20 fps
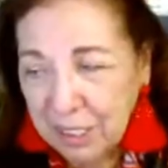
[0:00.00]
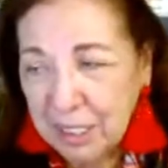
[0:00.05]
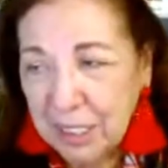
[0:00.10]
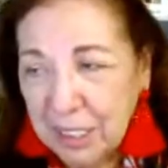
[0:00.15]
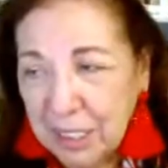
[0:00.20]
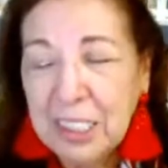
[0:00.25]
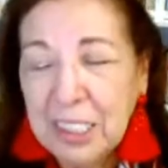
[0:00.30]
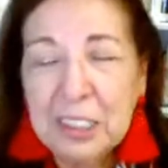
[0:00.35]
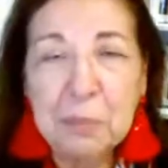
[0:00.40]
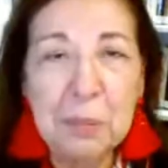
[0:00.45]

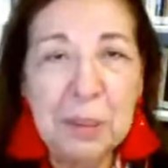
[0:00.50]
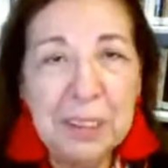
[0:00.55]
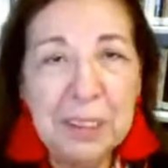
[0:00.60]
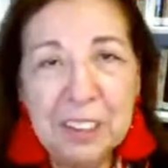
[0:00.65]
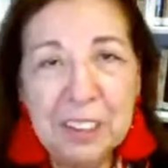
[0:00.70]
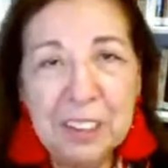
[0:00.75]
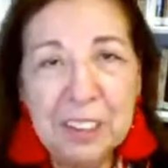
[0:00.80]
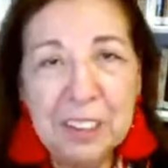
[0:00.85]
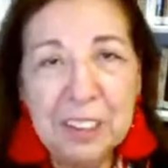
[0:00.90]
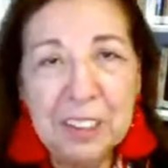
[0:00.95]
uh,
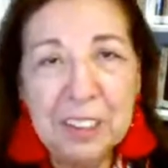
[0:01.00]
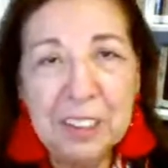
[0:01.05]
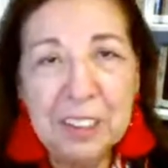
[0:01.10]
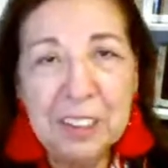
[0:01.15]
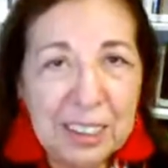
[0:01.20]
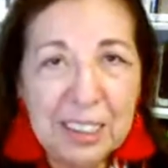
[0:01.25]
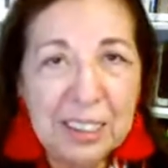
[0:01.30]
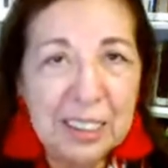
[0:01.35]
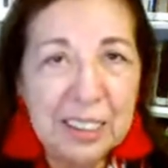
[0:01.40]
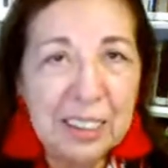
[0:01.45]
husband, she
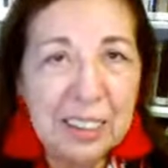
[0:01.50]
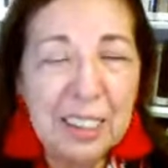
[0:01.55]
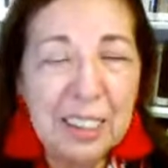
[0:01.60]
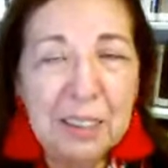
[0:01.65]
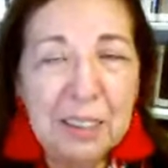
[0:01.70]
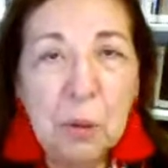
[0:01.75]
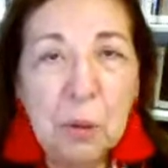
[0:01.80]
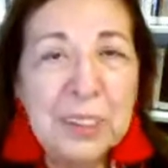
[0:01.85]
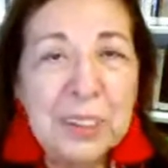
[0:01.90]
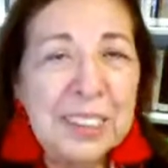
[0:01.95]
and,
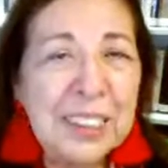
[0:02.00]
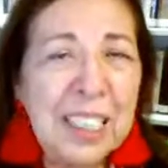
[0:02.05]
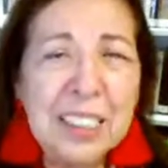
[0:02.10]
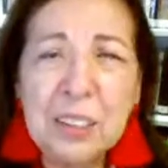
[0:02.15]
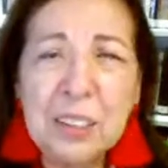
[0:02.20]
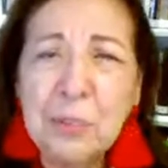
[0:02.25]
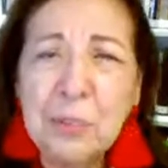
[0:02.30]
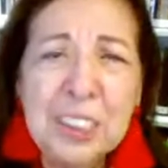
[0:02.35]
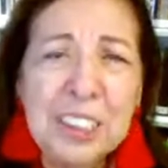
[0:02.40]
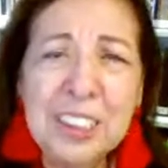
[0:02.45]
and
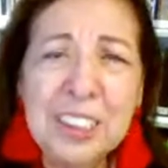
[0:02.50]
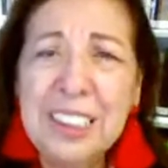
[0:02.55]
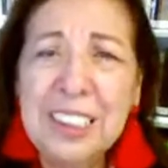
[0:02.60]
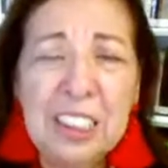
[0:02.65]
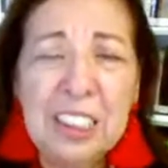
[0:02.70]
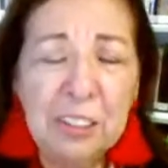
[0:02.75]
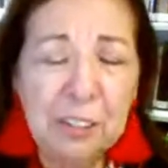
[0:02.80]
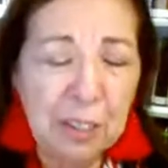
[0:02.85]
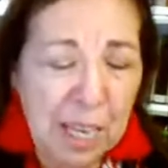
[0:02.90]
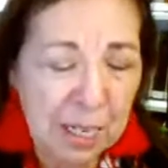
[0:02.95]
Moises were
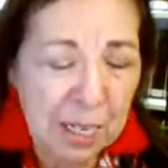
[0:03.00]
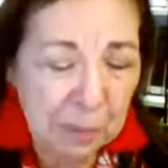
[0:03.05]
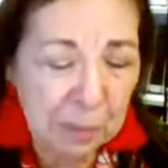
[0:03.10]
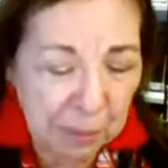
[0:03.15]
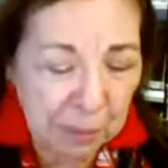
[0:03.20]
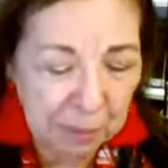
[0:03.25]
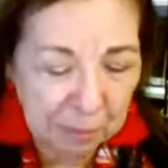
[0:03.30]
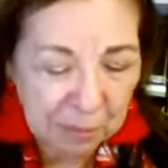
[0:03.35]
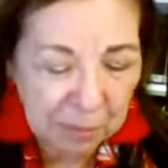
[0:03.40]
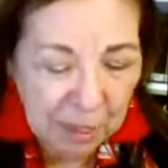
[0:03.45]
just
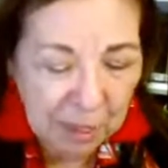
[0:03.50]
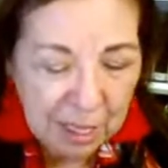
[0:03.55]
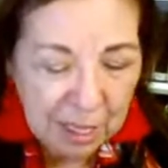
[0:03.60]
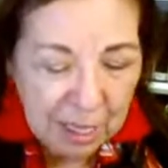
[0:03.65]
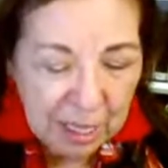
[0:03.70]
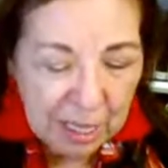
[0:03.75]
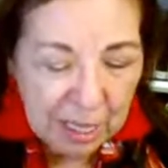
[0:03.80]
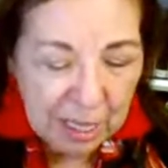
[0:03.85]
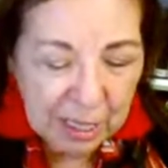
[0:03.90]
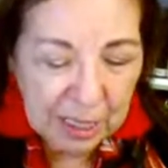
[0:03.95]
incredible.
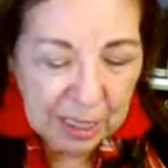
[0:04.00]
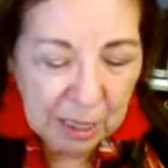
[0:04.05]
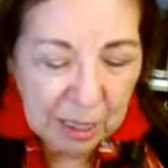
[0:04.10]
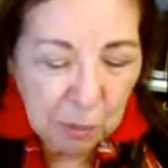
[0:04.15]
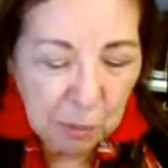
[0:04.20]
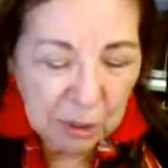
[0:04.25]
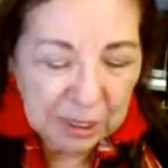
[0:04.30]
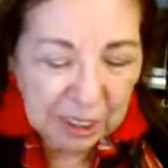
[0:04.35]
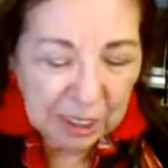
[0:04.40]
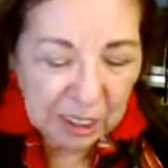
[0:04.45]
And
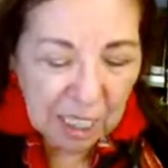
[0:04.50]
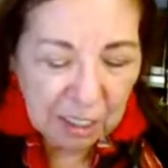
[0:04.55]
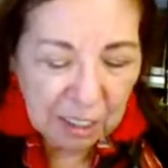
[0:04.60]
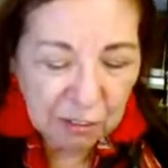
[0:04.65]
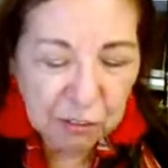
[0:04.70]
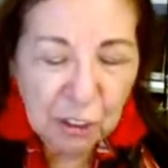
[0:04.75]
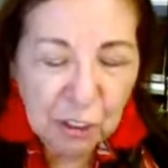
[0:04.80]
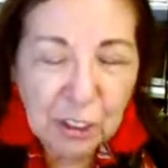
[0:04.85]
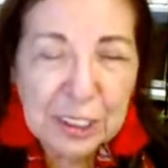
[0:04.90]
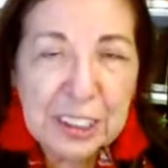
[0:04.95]
then
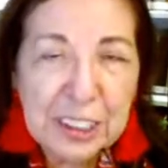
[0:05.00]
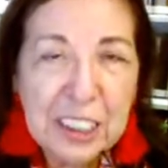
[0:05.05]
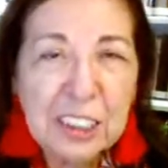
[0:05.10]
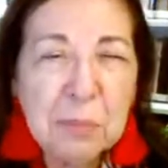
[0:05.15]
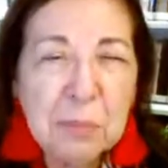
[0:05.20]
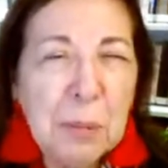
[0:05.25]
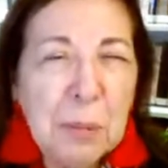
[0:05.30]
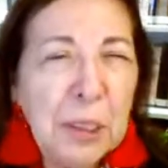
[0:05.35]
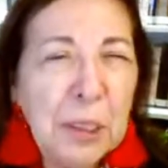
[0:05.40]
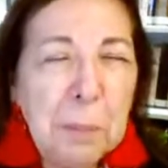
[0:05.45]
Montserrat
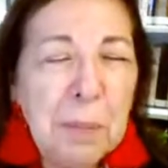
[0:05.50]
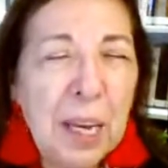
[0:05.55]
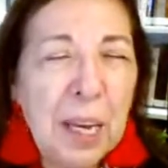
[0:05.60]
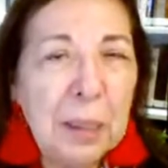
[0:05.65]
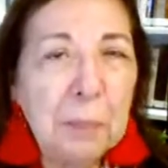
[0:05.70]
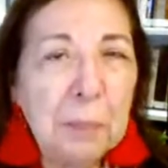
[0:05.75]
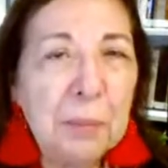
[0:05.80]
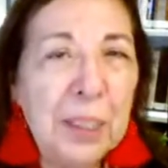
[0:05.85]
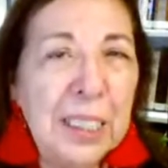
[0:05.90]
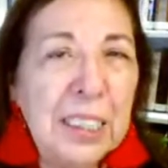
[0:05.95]
Fontes, Mary
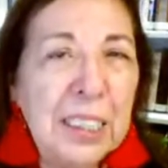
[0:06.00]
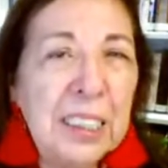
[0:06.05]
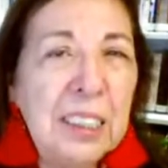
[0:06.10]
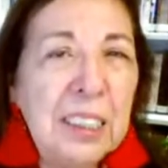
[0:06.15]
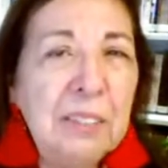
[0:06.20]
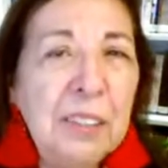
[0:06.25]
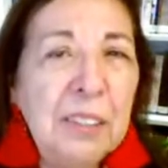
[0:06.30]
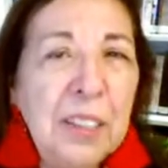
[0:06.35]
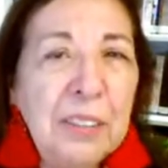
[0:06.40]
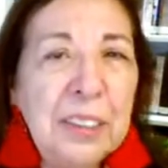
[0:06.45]
Pat
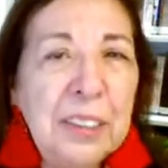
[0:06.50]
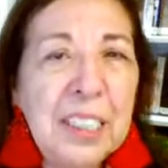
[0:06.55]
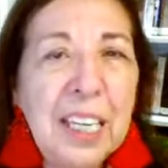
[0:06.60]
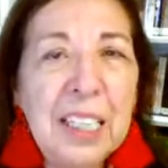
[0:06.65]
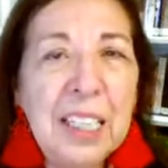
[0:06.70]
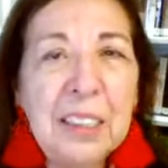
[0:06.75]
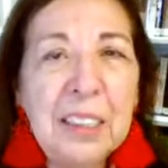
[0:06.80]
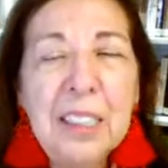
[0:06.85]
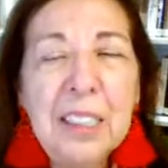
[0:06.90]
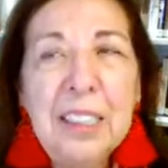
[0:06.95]
Brady wrote
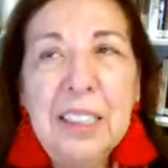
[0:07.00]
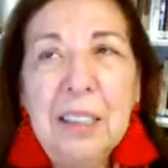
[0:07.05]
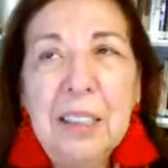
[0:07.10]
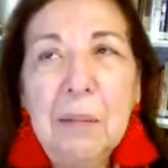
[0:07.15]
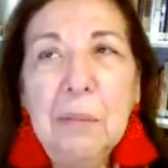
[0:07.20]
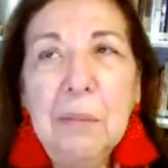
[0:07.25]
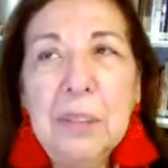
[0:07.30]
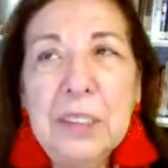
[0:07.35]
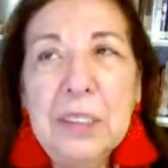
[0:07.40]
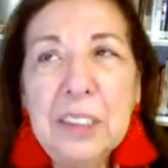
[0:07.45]
that.
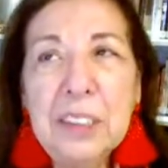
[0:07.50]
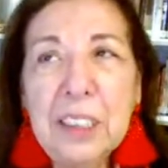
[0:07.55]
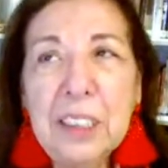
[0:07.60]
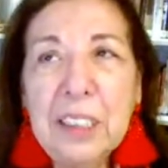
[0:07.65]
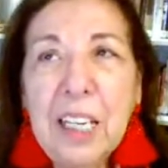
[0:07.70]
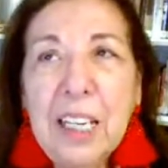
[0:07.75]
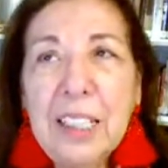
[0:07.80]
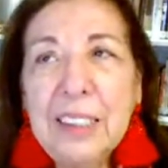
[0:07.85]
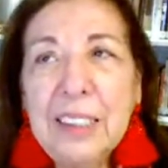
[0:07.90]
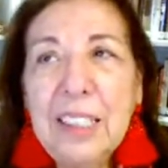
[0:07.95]

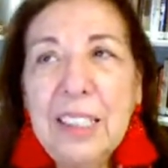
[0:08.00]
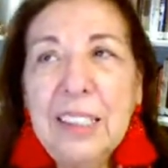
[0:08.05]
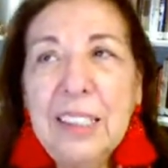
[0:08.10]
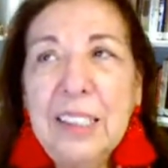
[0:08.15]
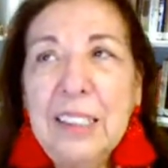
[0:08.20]
Montserrat